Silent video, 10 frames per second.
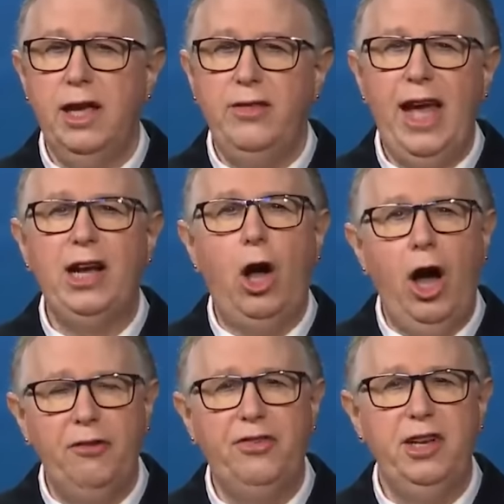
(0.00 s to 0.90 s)
That
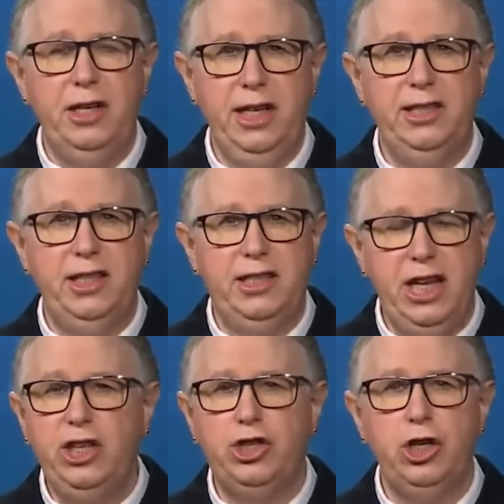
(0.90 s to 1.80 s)
often is a
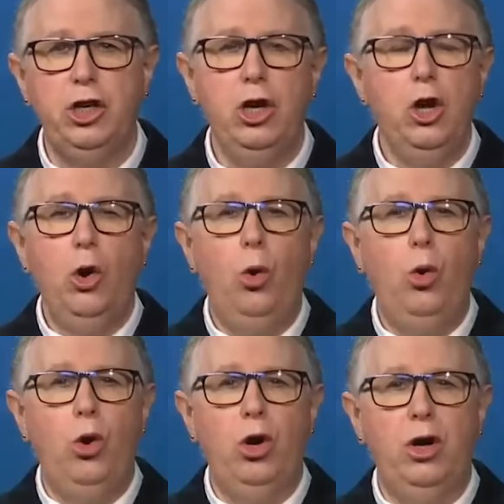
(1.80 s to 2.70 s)
teacher
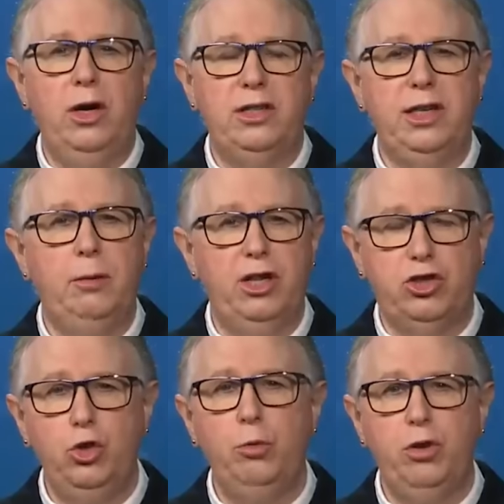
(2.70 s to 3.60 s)
or a
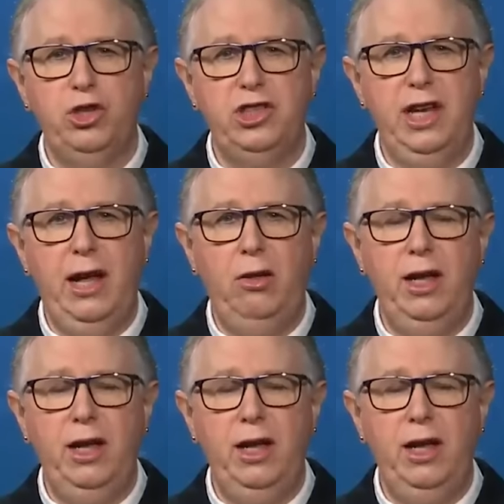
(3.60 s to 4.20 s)
school personnel,